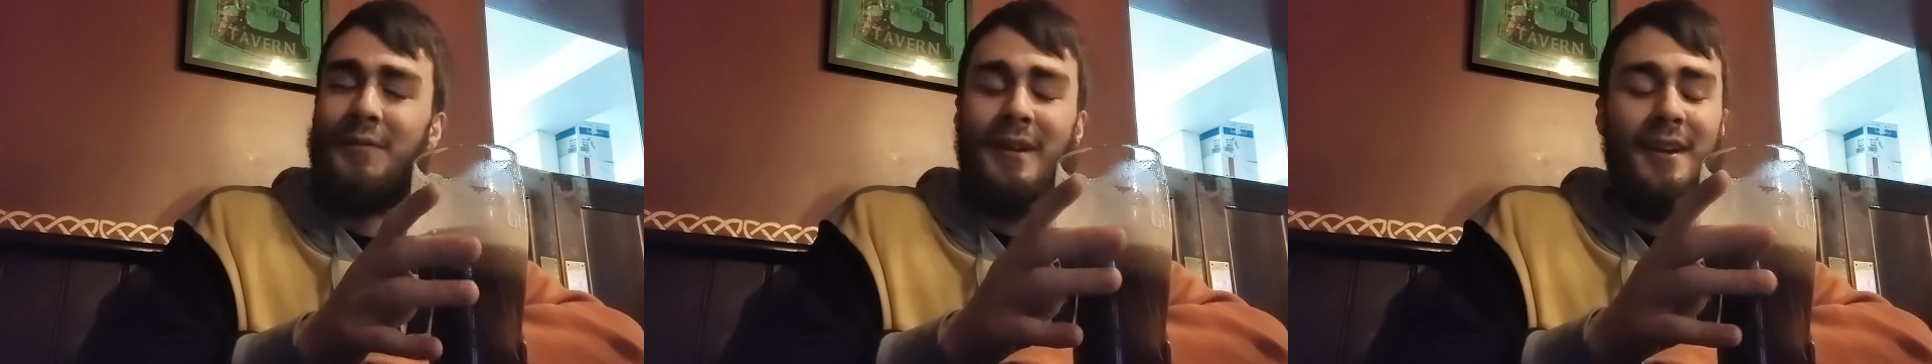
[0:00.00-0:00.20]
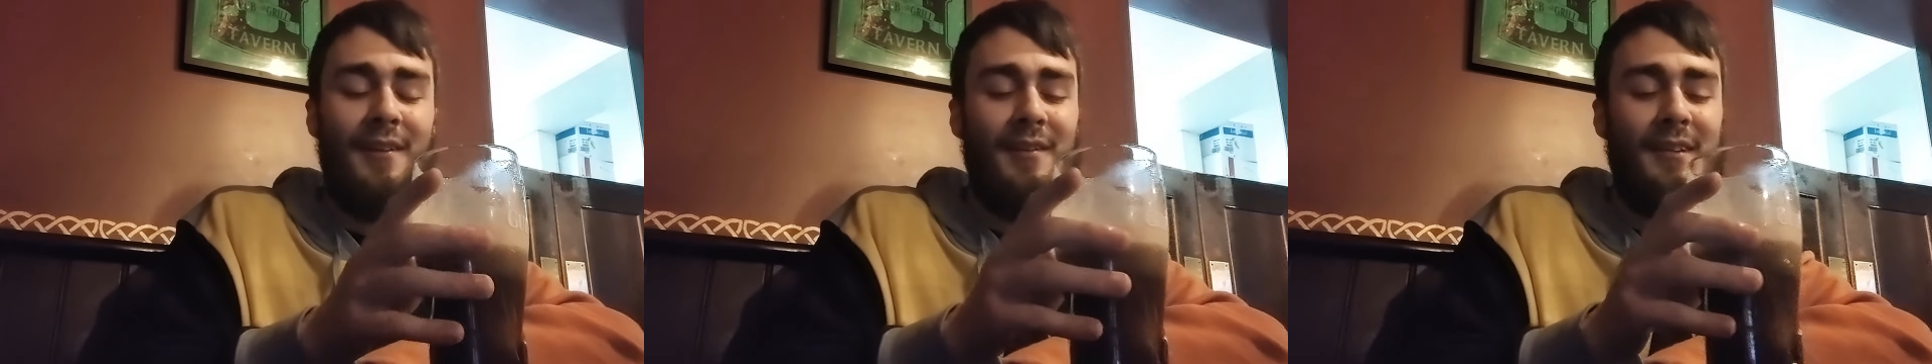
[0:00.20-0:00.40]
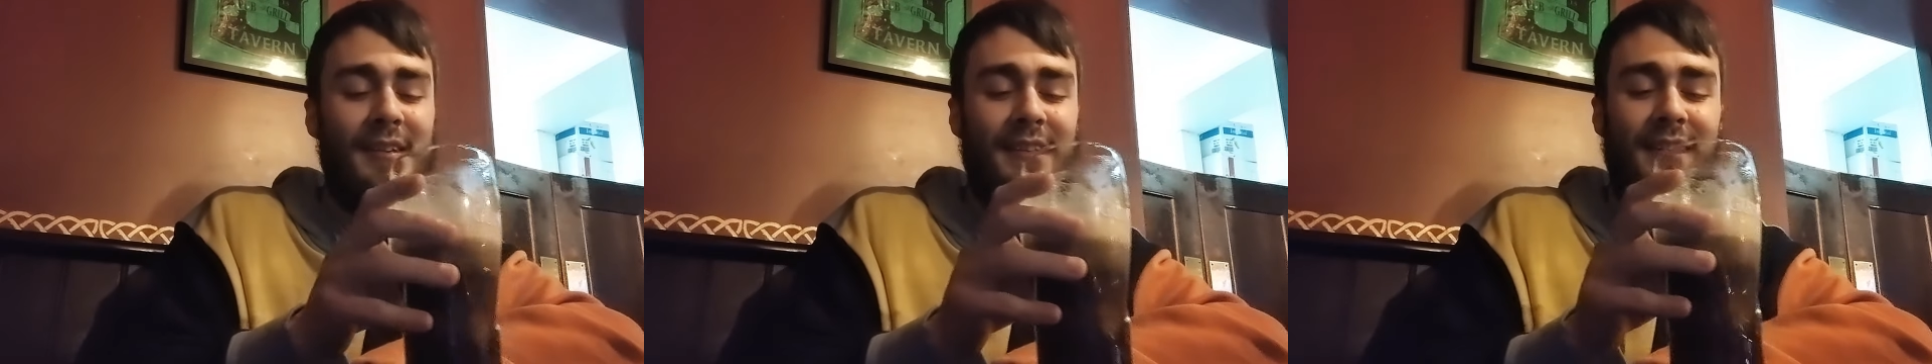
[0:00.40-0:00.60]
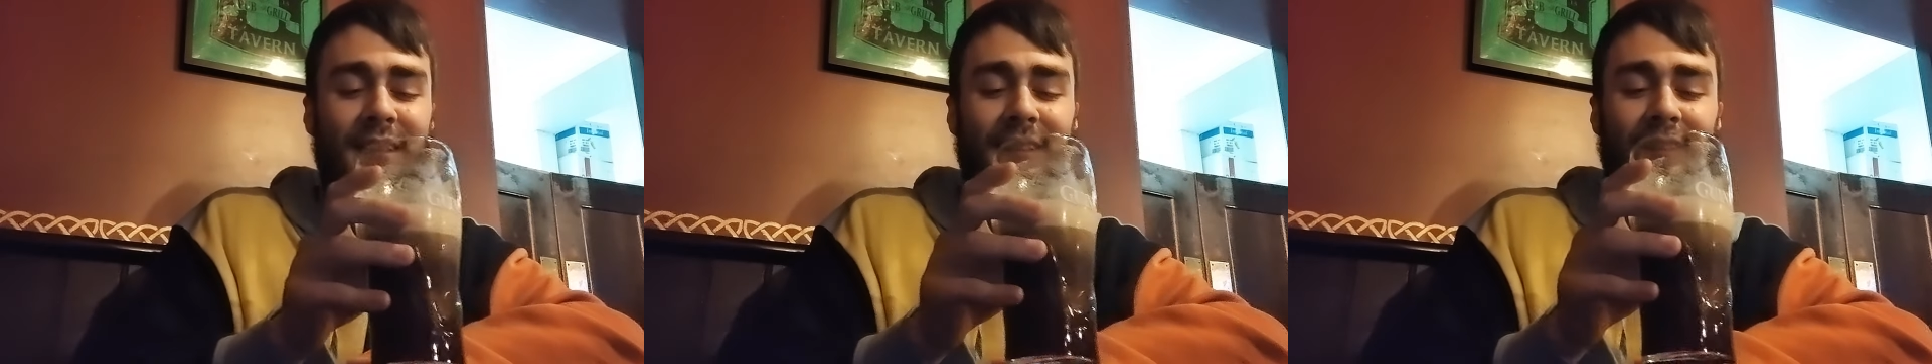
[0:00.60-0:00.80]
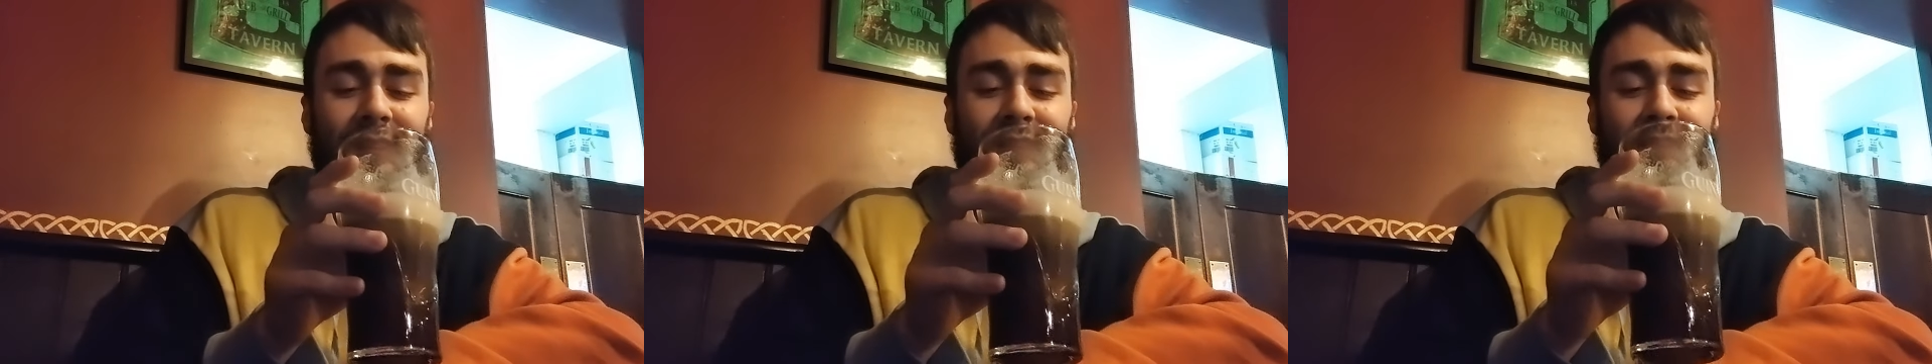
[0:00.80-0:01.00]
very
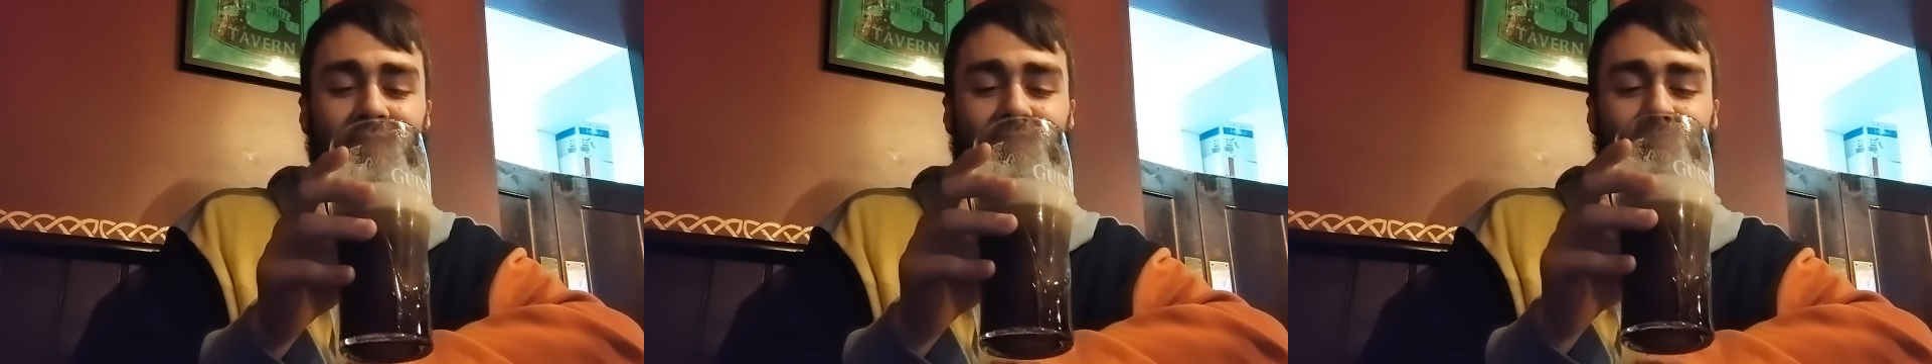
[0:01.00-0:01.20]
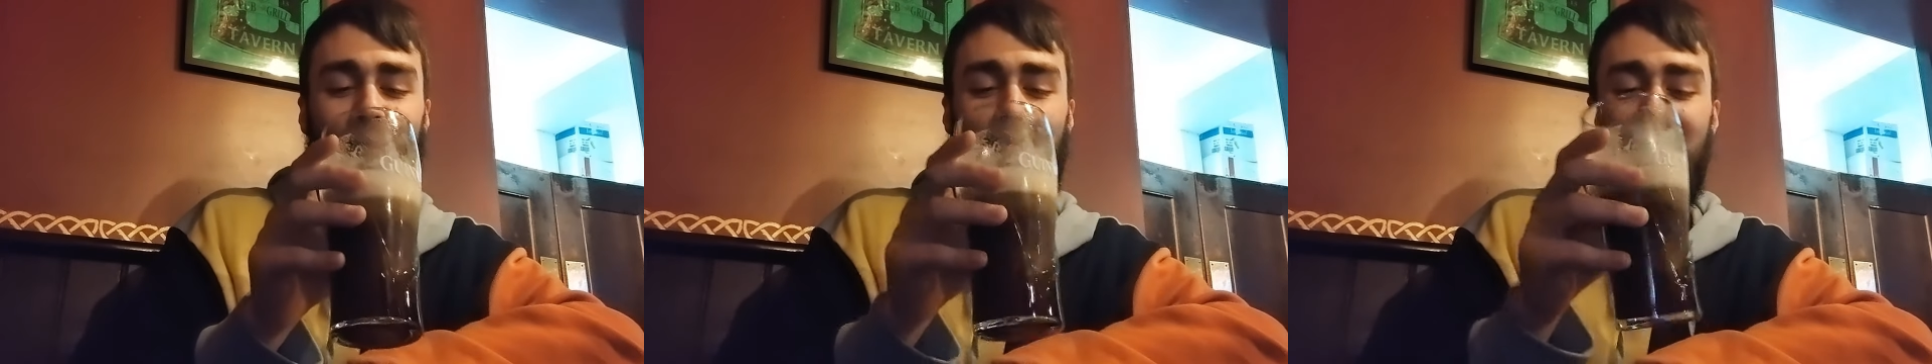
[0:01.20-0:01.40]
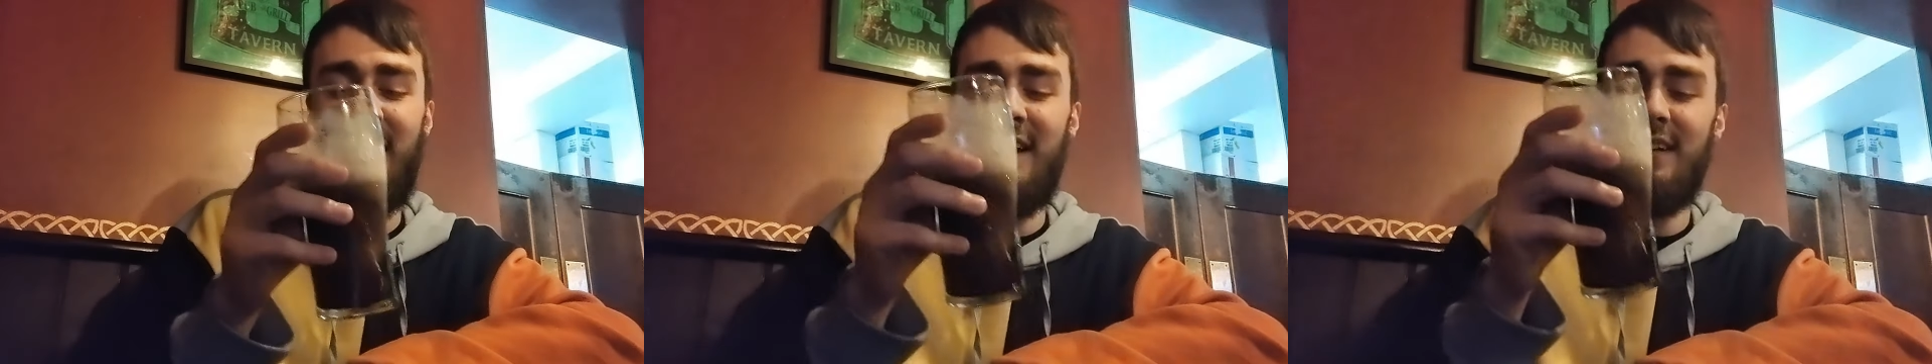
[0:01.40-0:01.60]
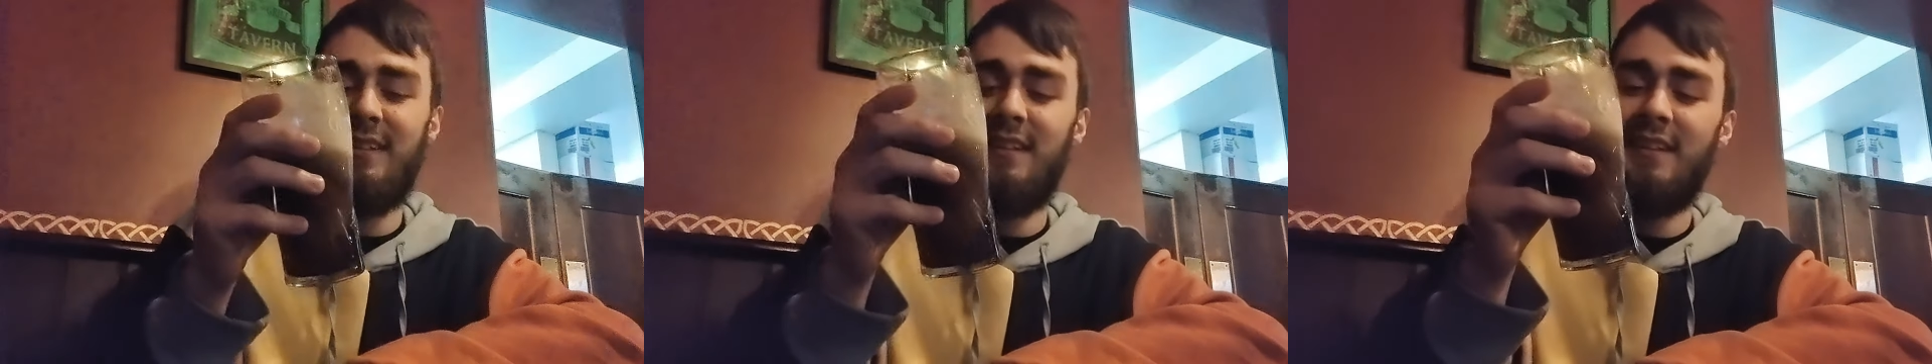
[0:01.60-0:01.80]
kicks back.